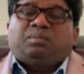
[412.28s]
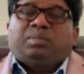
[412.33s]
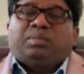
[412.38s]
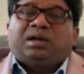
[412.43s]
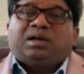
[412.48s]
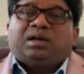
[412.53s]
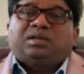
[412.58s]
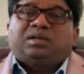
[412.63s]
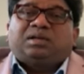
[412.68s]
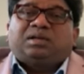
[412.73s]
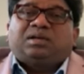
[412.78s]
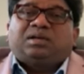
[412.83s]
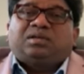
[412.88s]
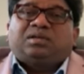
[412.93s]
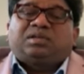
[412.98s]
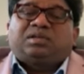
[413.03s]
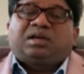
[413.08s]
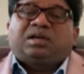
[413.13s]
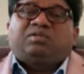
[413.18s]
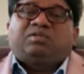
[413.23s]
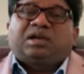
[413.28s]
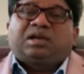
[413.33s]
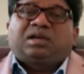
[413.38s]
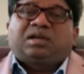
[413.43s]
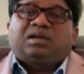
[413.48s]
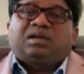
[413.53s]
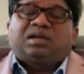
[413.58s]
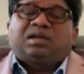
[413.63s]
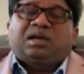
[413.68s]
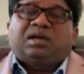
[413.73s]
But
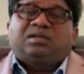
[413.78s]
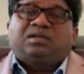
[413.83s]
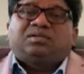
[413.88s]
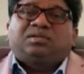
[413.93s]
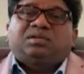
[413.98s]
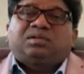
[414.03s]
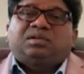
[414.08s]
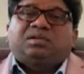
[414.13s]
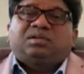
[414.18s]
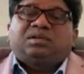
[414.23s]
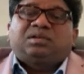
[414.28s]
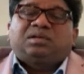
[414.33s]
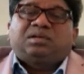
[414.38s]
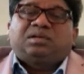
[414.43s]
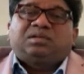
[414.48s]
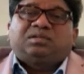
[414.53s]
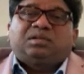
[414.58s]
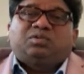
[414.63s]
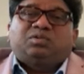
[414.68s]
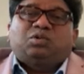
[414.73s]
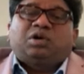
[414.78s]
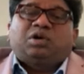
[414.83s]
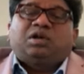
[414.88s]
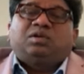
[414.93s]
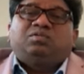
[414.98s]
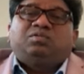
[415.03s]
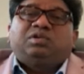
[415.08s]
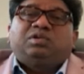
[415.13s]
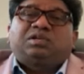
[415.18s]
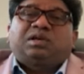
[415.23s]
cervical cancer is the
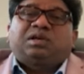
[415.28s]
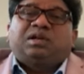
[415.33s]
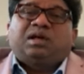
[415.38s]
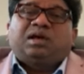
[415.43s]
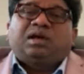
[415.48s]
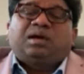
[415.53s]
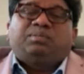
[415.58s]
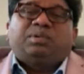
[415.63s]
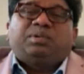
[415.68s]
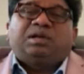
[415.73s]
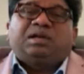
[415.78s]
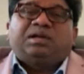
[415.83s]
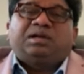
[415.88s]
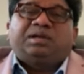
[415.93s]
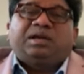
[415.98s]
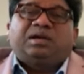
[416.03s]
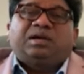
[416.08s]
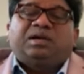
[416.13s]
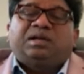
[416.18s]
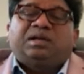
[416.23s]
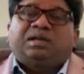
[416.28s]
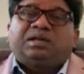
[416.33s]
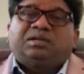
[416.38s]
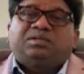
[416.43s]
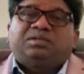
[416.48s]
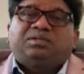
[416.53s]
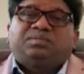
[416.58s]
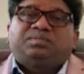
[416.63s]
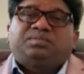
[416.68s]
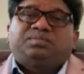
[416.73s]
one which can happen at younger
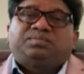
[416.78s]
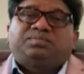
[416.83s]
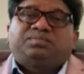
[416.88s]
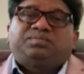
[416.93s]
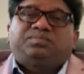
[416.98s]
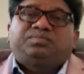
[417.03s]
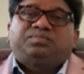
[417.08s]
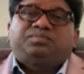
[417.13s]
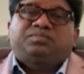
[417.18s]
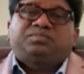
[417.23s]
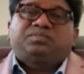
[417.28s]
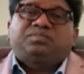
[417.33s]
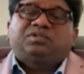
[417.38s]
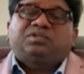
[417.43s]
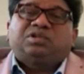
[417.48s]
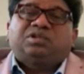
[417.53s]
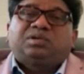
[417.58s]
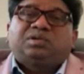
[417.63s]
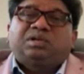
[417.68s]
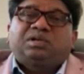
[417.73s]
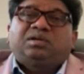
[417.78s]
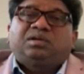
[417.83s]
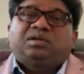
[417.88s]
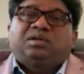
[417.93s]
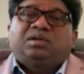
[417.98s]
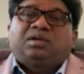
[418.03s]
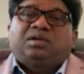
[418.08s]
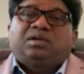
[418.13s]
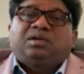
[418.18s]
age. Okay.